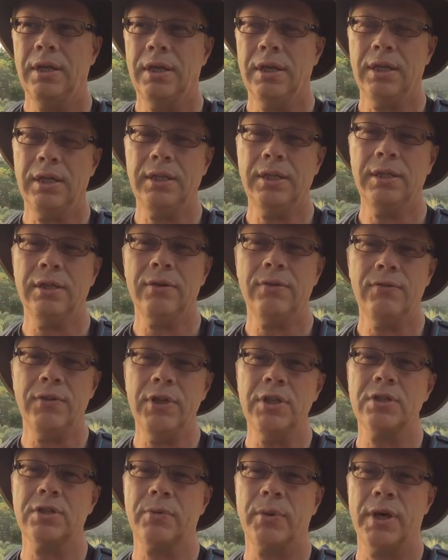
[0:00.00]
Any of
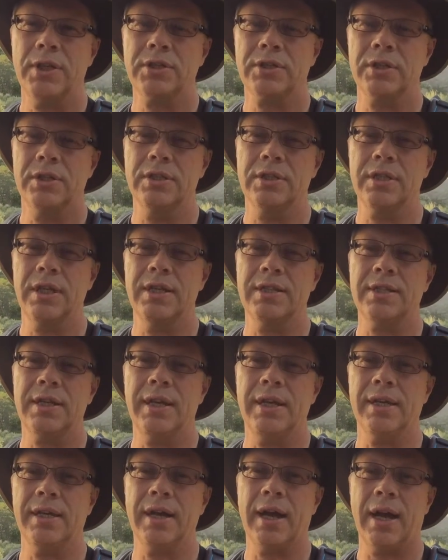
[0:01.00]
these questions that
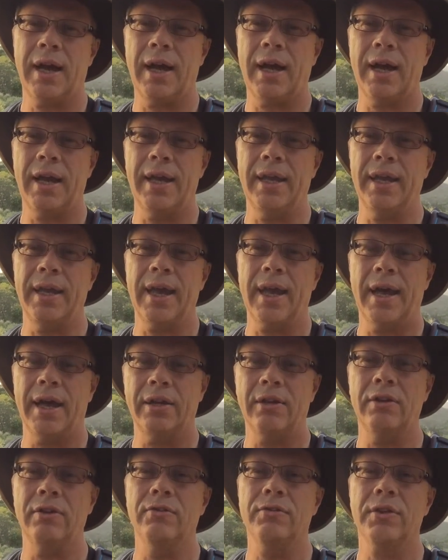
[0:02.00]
take I
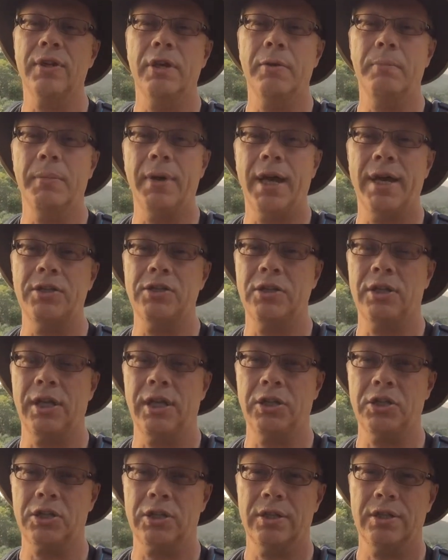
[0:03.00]
out of
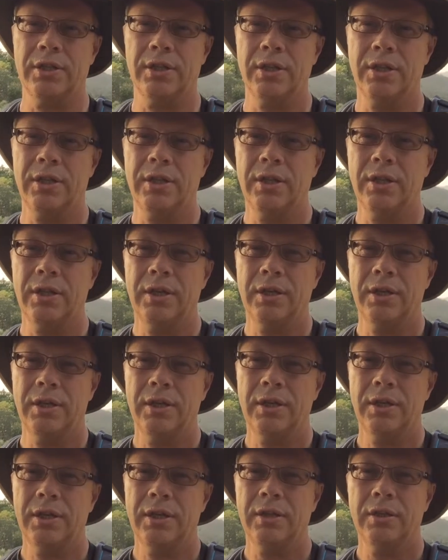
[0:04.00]
imagination,
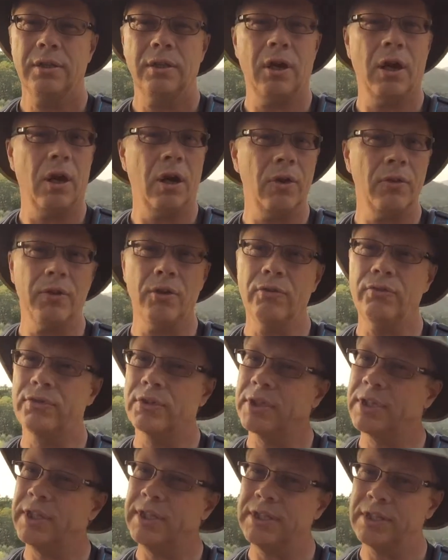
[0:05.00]
although
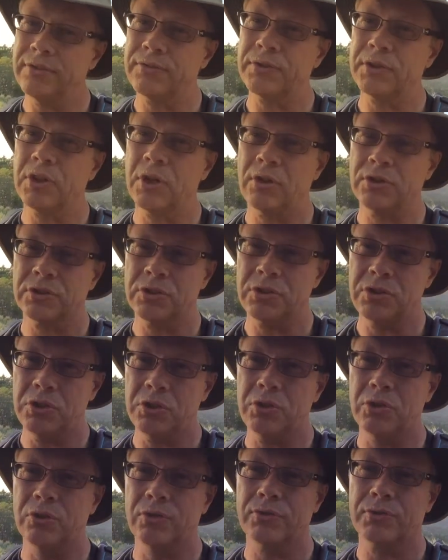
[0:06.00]
very difficult to
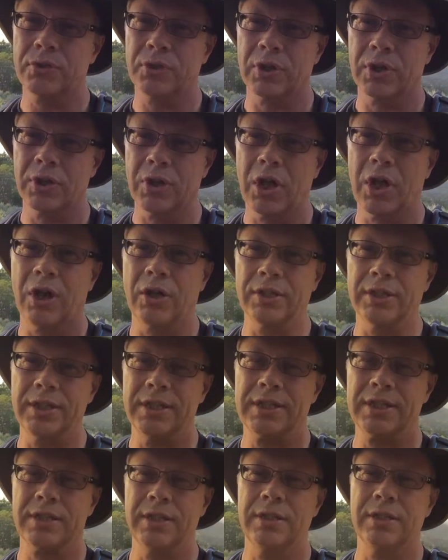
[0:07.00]
do for a long
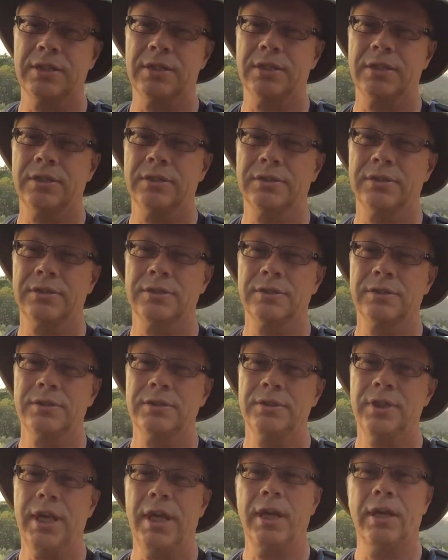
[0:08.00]
distance
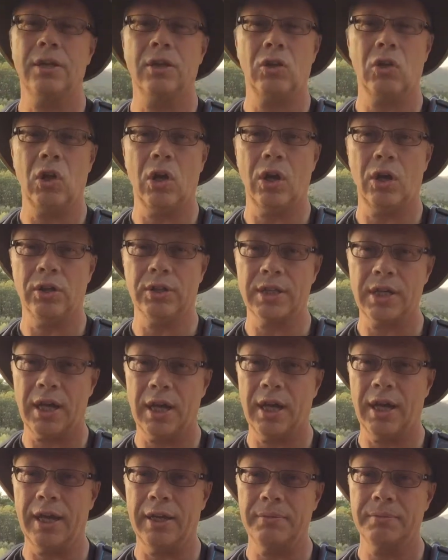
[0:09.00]
and a long
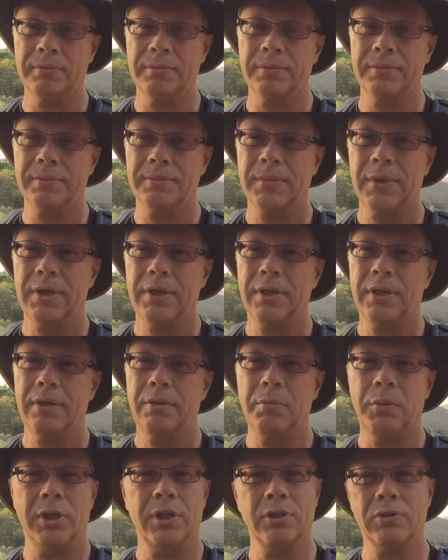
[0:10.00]
time,
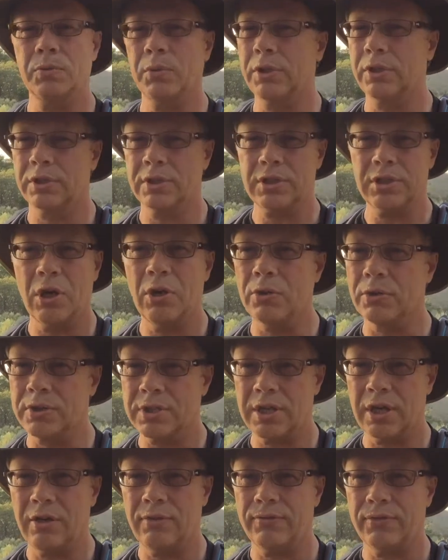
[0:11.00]
because we're so
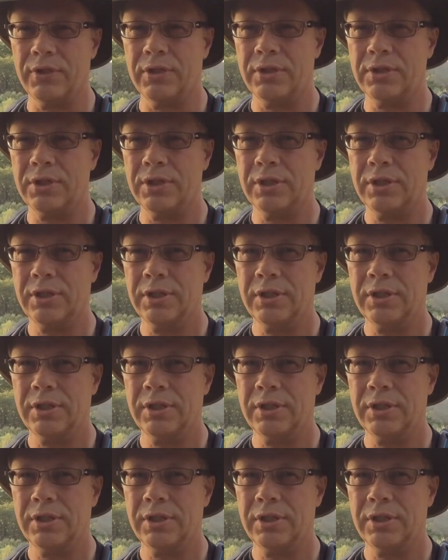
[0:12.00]
selfish,